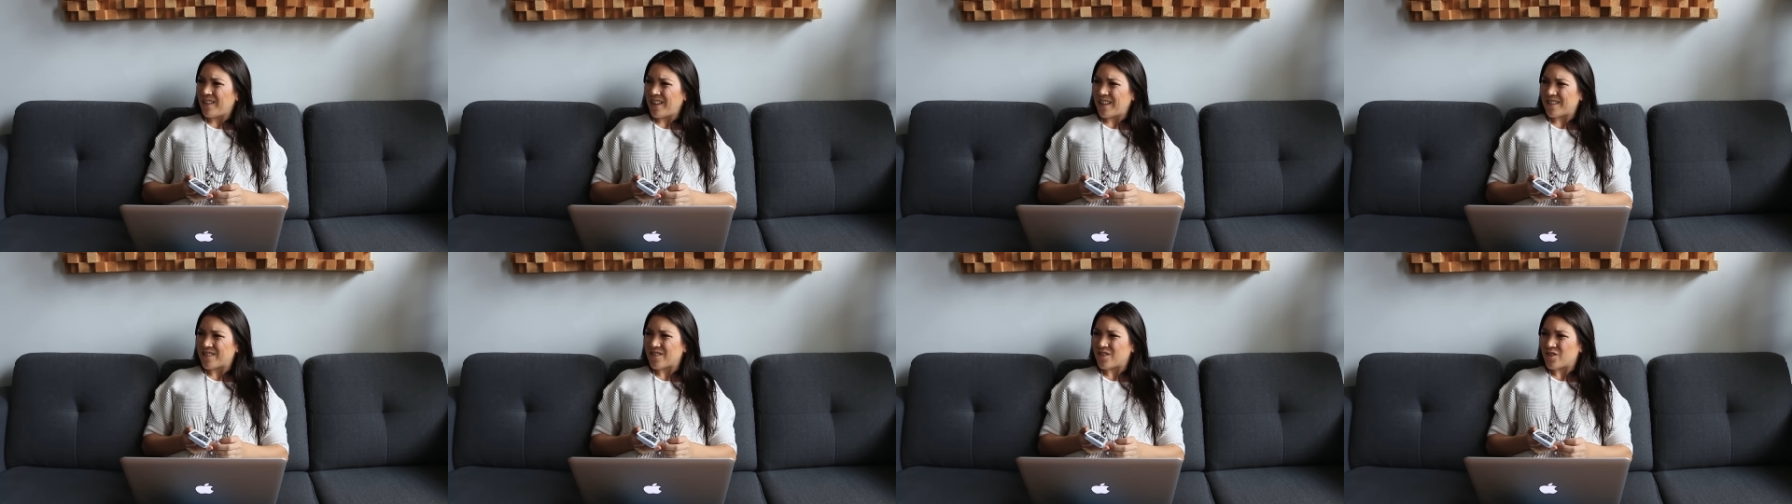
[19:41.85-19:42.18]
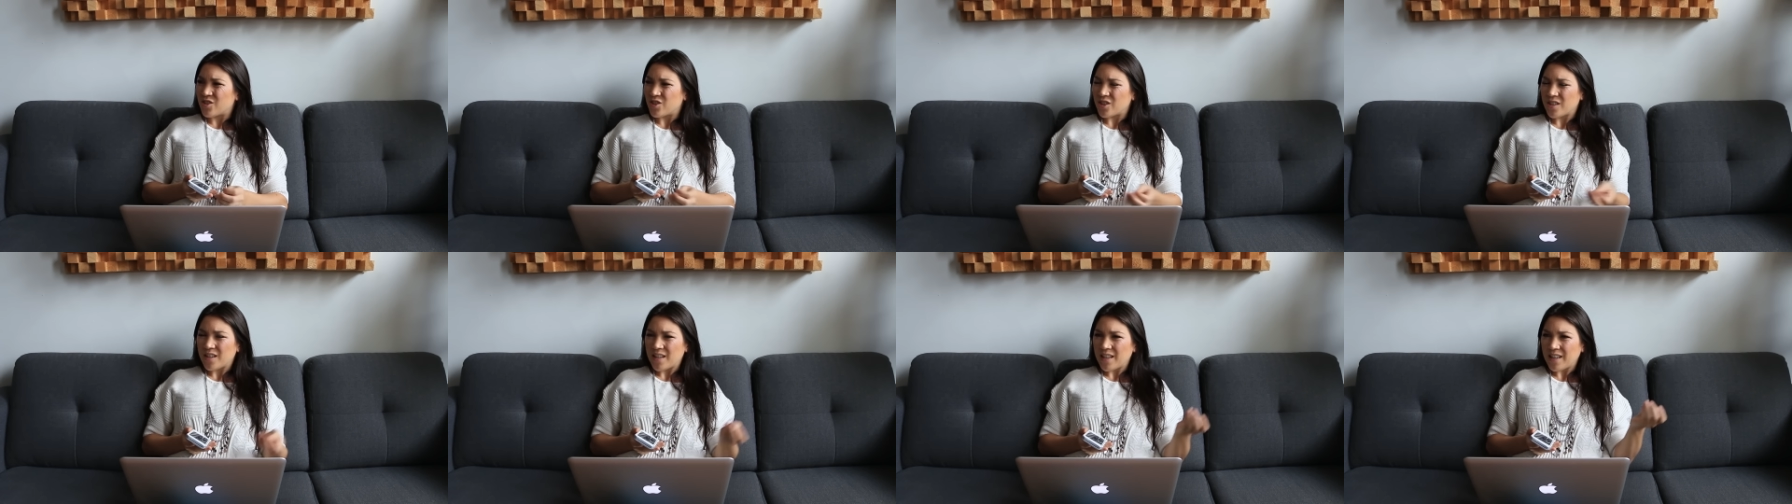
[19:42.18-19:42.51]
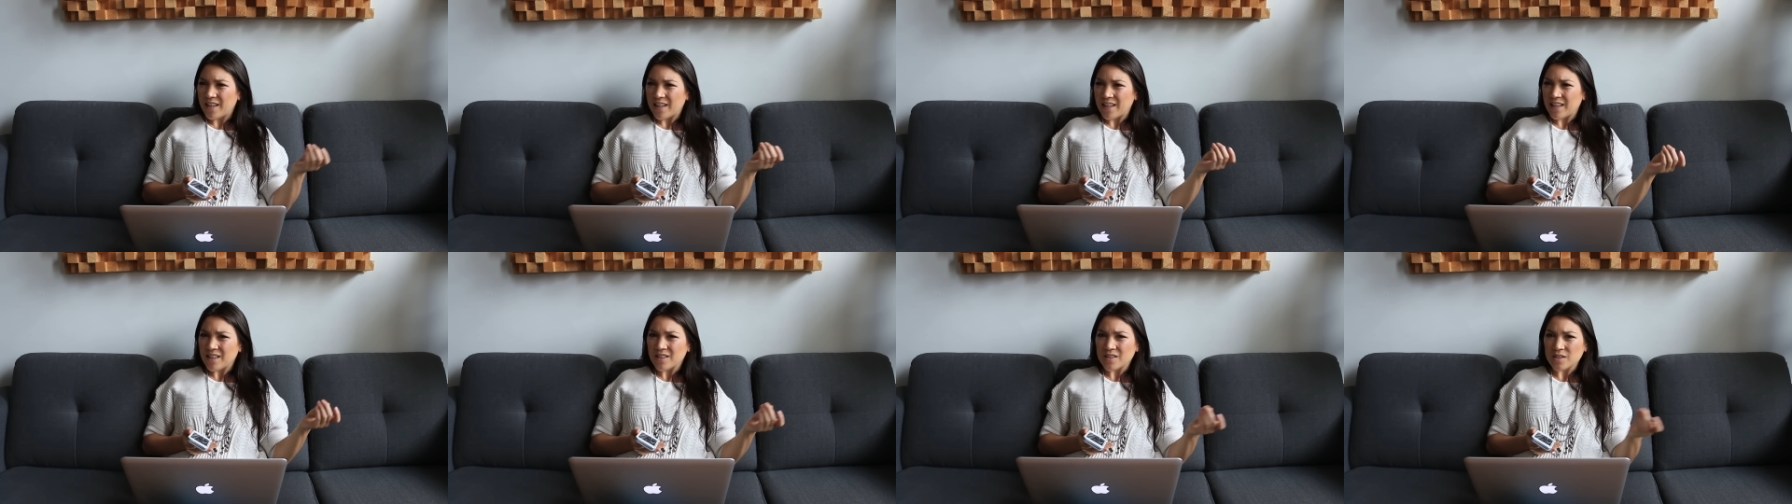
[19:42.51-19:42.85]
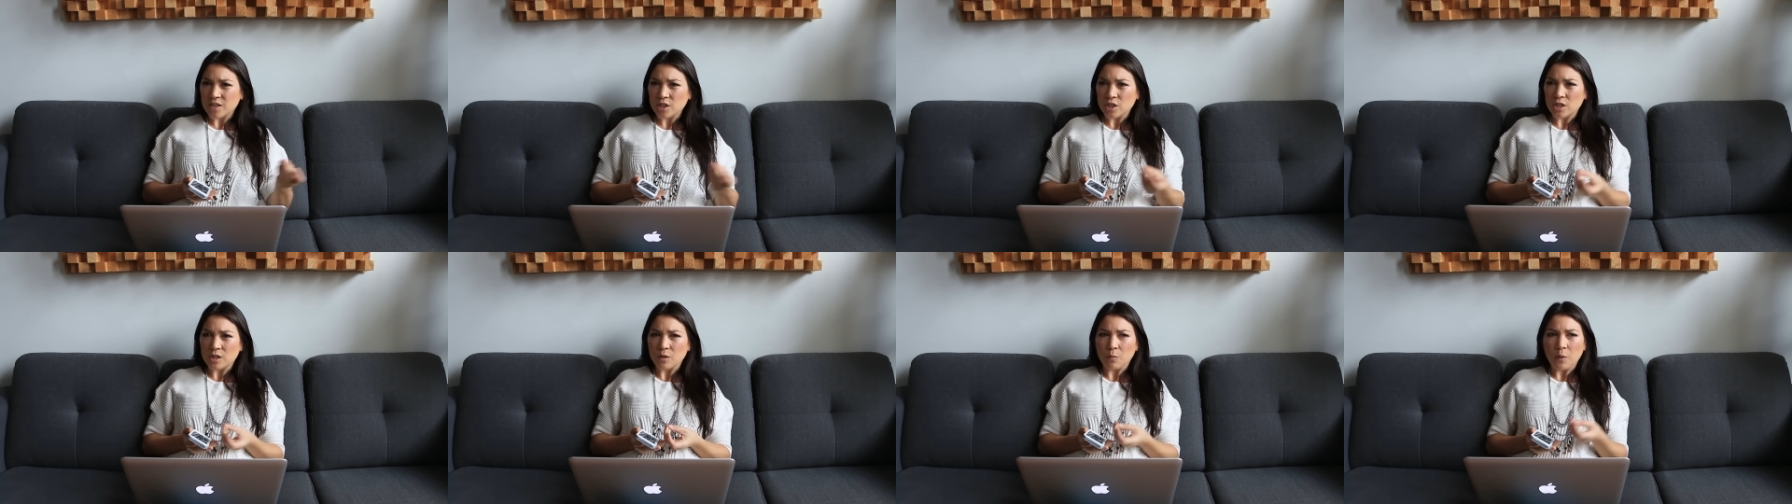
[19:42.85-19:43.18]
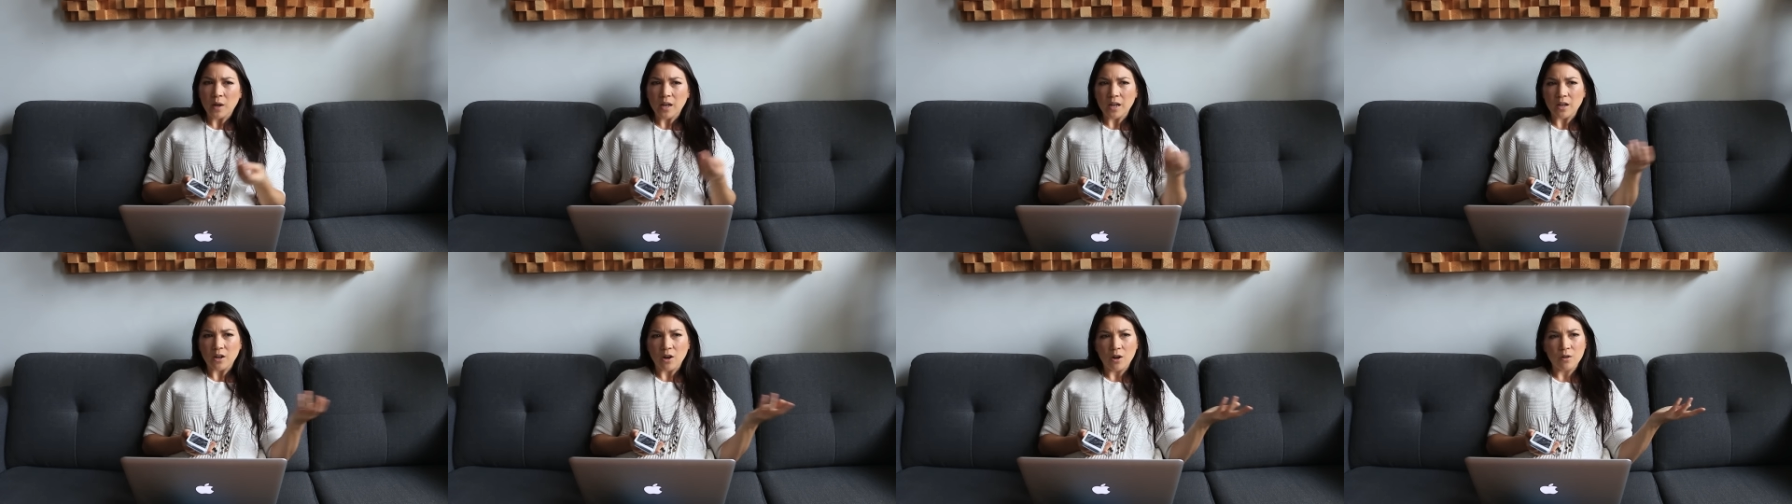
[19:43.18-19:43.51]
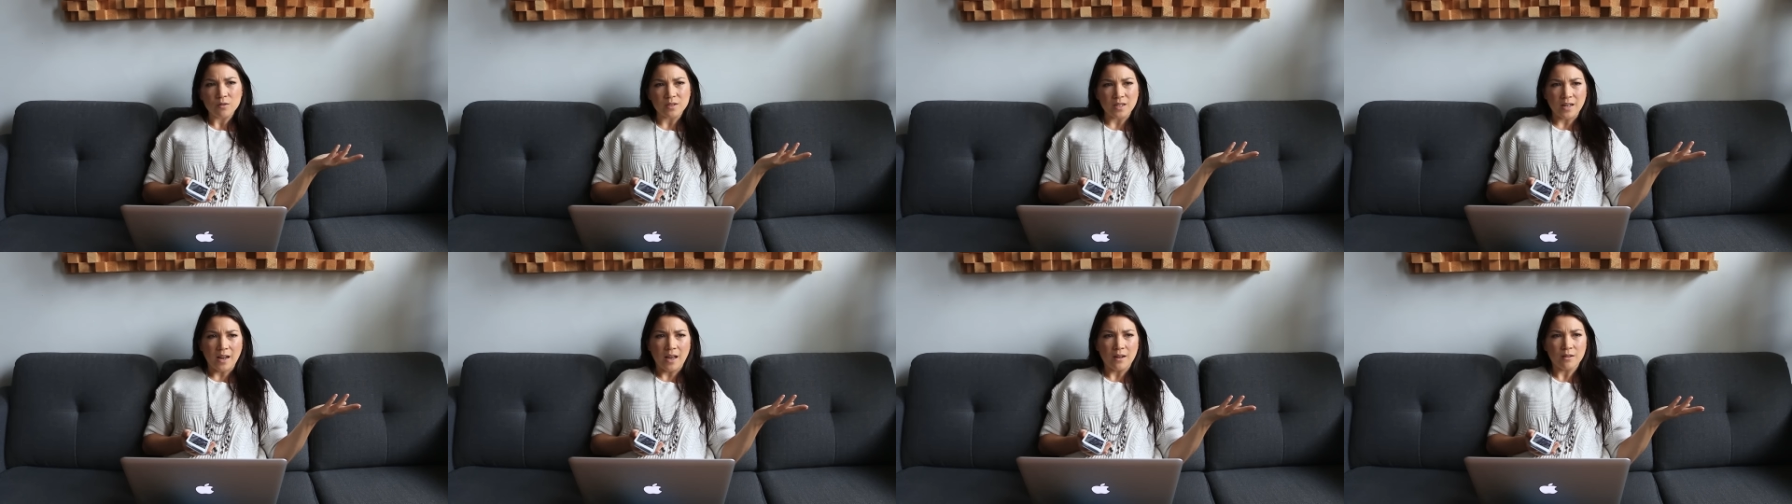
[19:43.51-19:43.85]
it is just the way it
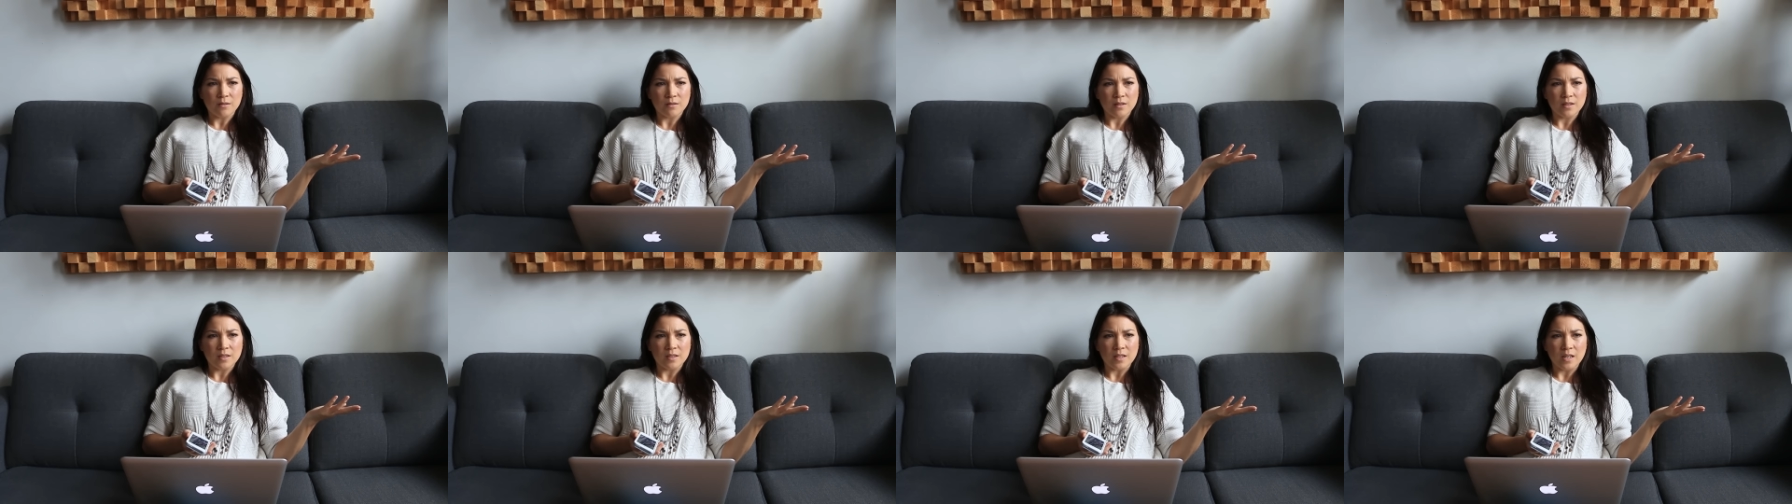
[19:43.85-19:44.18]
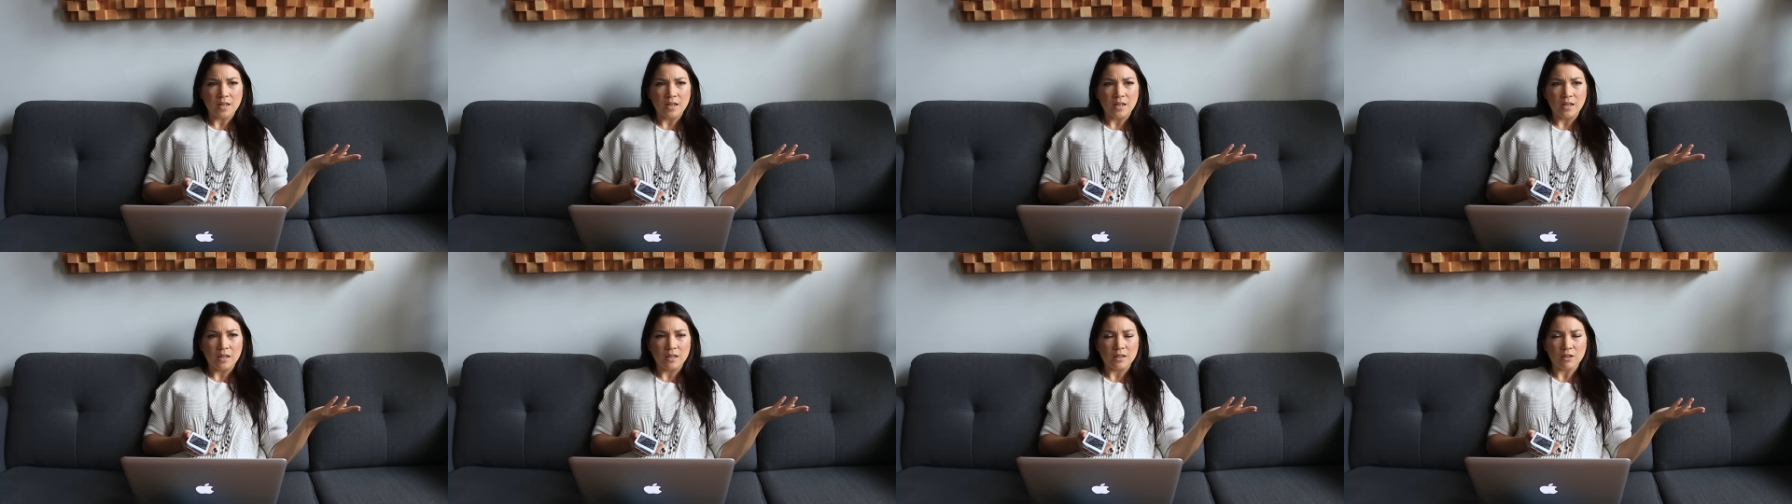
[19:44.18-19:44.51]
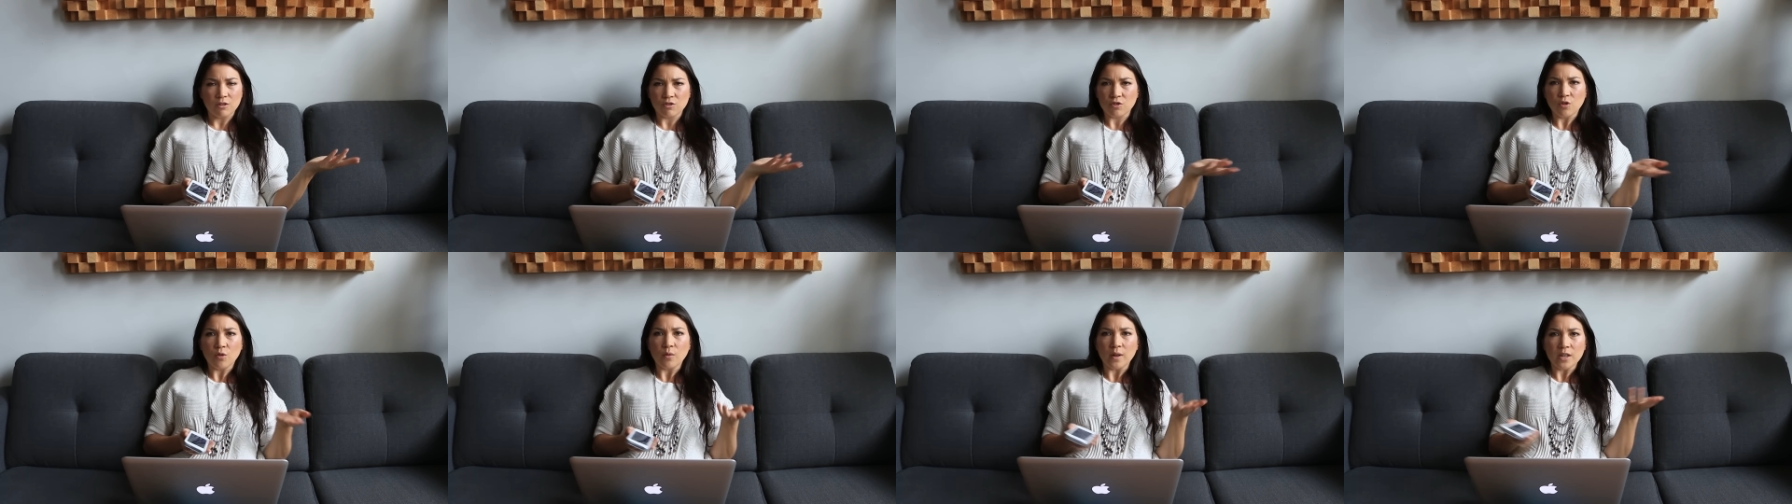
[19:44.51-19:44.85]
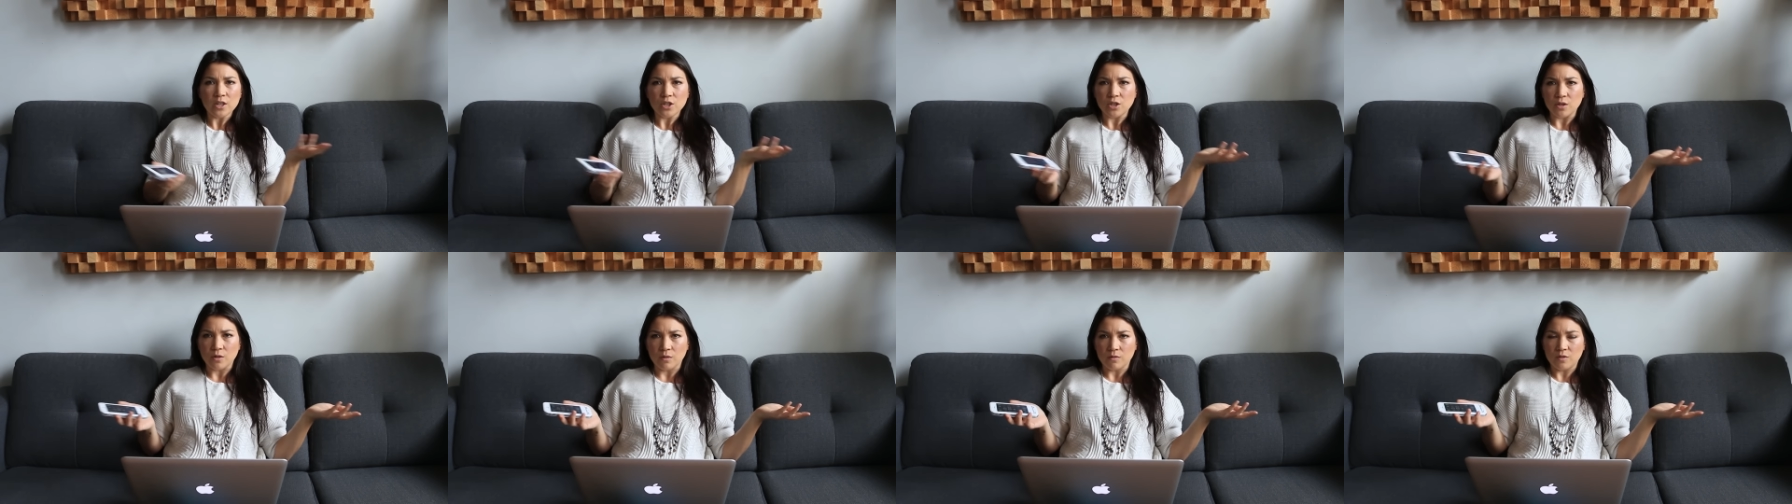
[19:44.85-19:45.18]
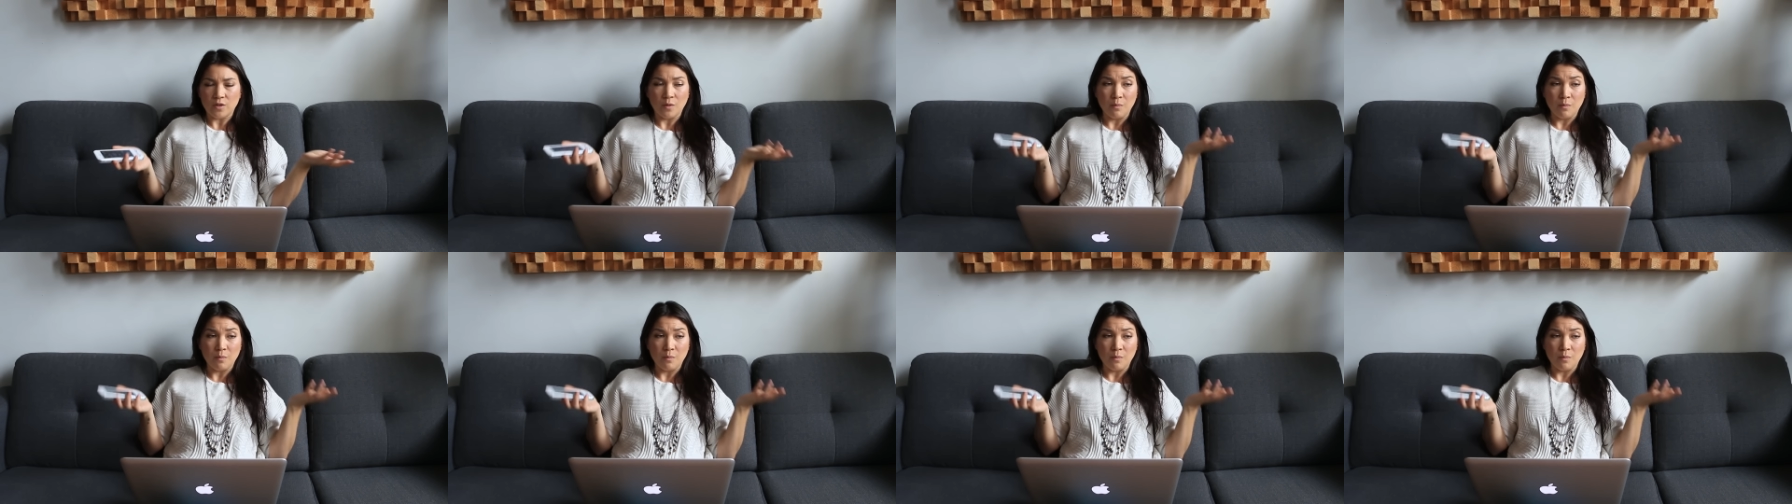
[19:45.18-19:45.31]
goes, and I don't see, there's no issue.